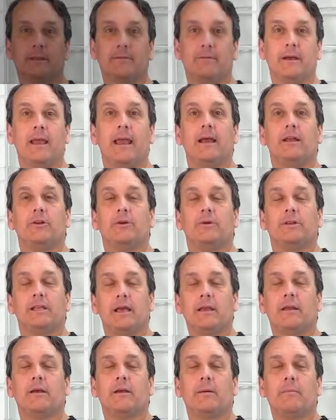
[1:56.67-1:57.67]
financial
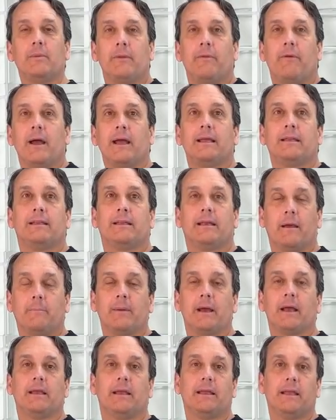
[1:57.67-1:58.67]
sector provides a
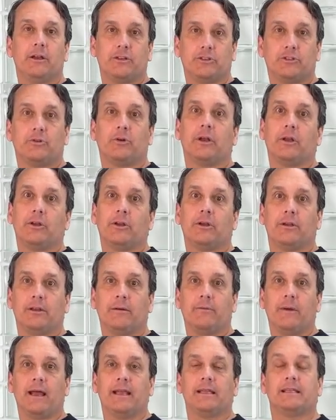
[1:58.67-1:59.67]
compelling illustration
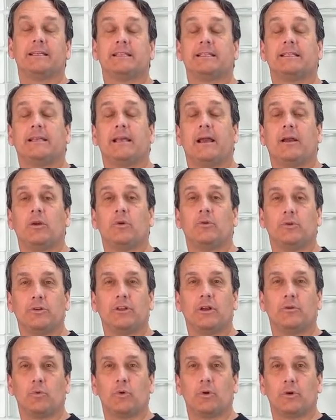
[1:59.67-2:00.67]
of IT stakeholders
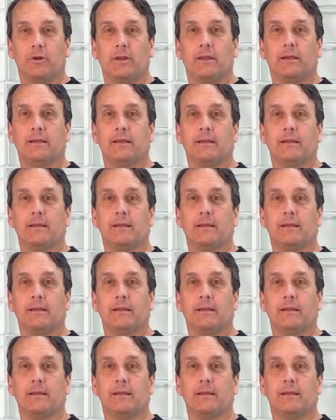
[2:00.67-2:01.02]
at work,